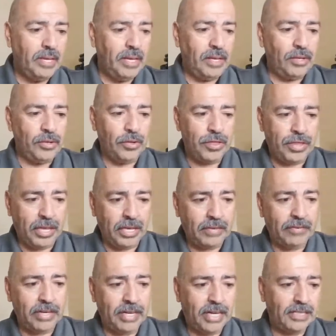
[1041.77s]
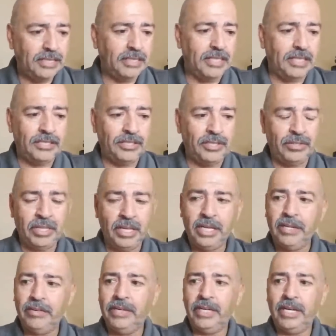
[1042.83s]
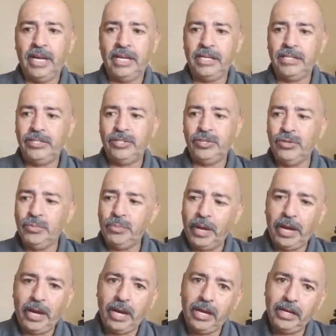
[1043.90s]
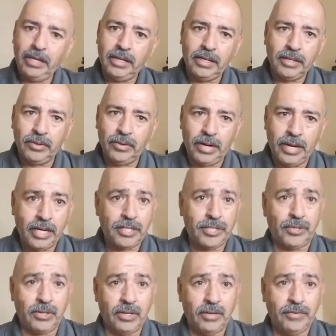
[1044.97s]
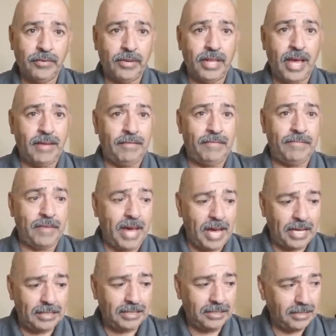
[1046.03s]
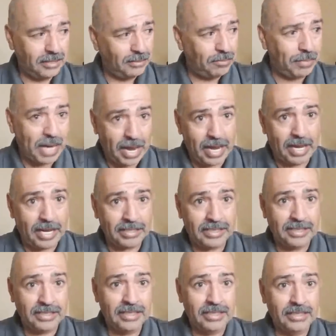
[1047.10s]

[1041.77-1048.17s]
You think of it as this. You think of it as you paying a little extra for that fast pass